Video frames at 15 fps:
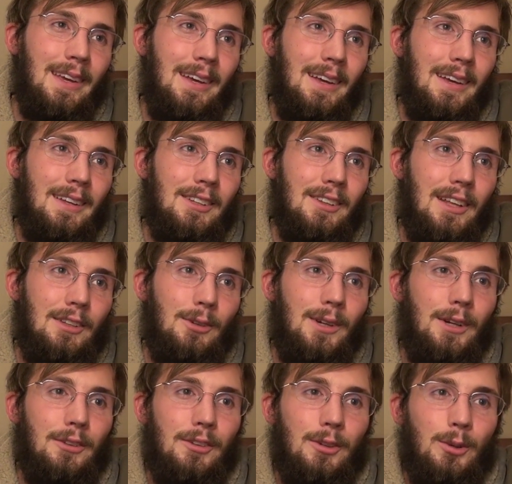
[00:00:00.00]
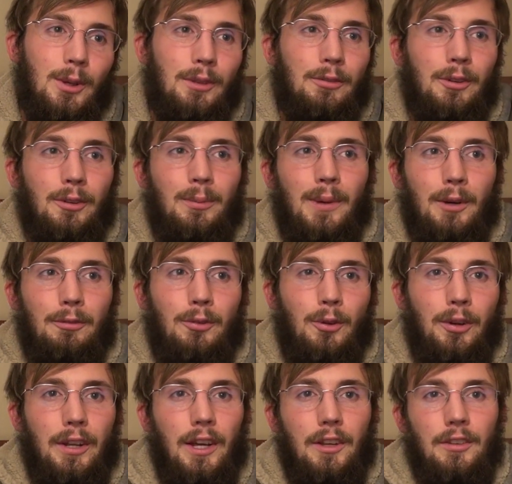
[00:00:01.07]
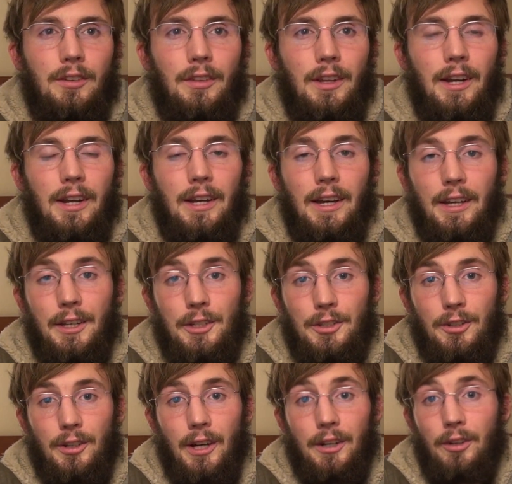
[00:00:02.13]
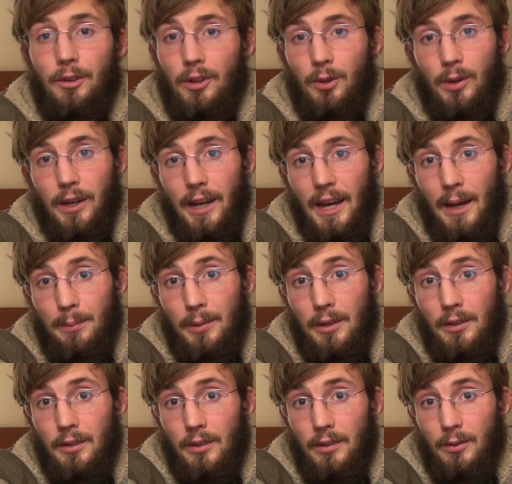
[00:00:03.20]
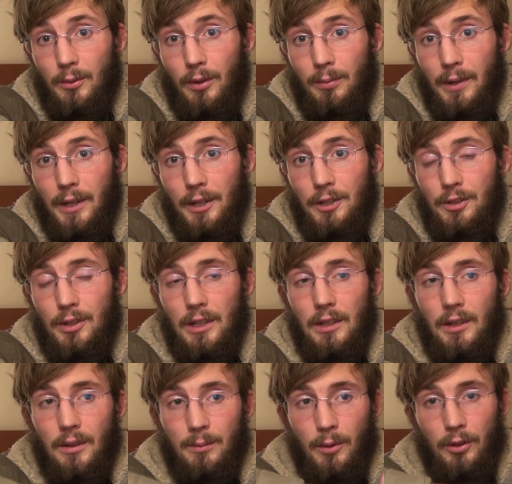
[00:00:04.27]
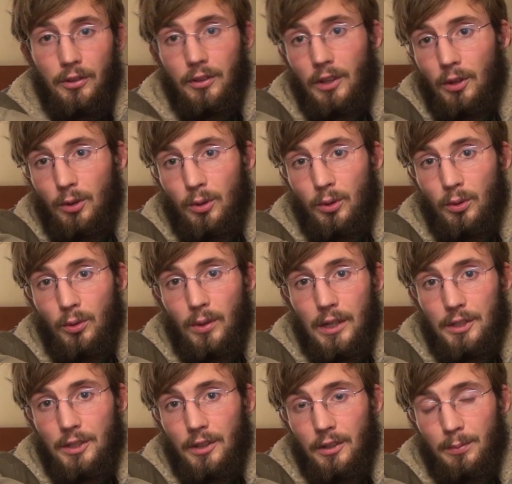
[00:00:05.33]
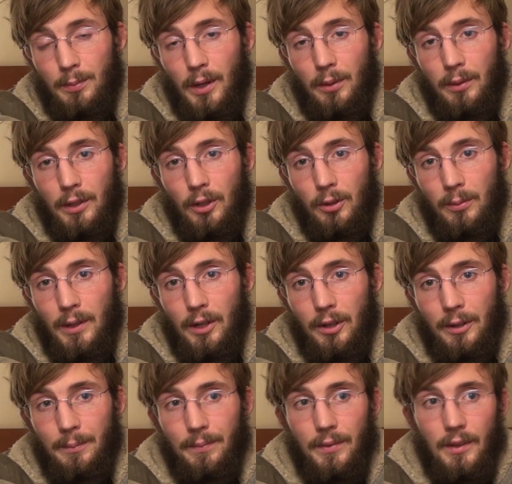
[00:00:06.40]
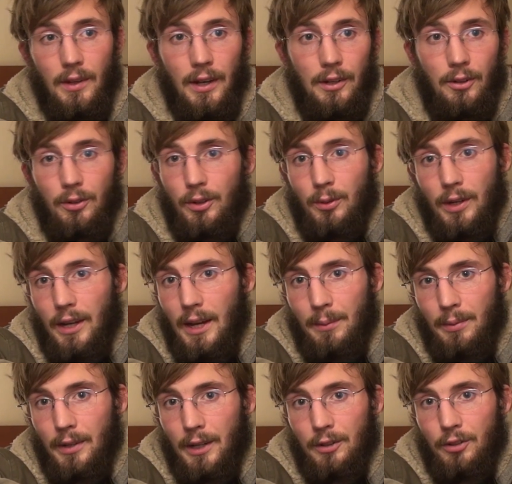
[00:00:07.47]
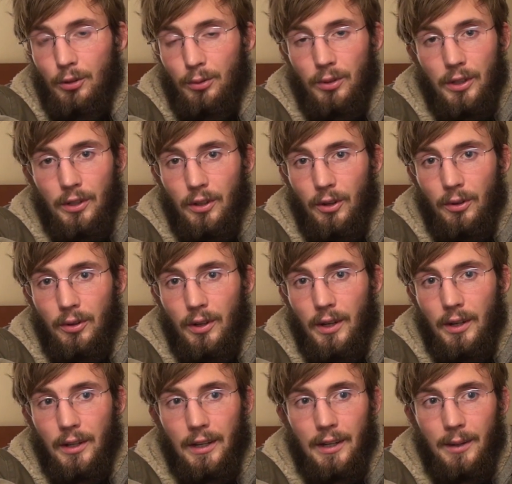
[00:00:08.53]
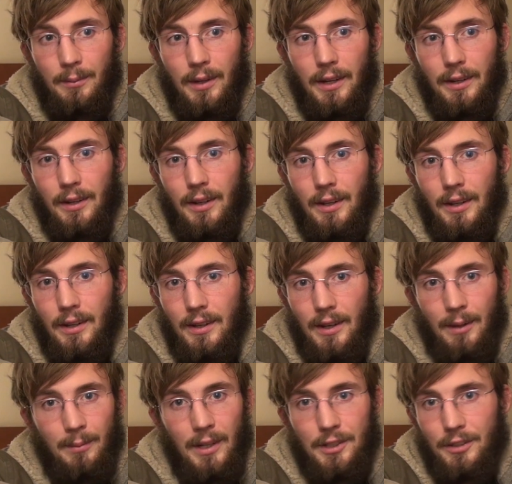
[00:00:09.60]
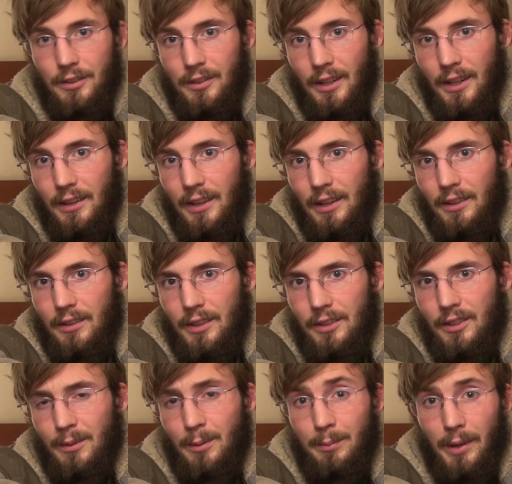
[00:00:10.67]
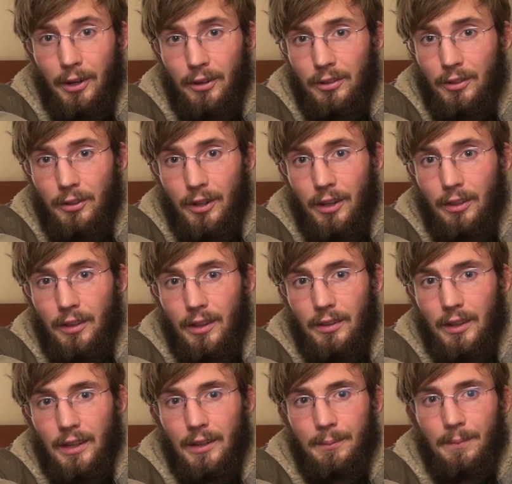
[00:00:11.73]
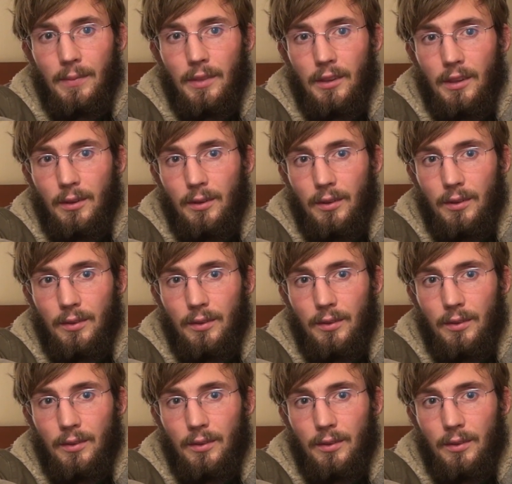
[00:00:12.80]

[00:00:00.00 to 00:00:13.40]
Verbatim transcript: So, so that's what I was doing for about four days, and then I got injured. I don't know what happened with my injury. Most of you who are watching this probably know about it. I don't know what happened. I truly don't. I like. I'm not. I'm not just saying that because I'm embarrassed or anything.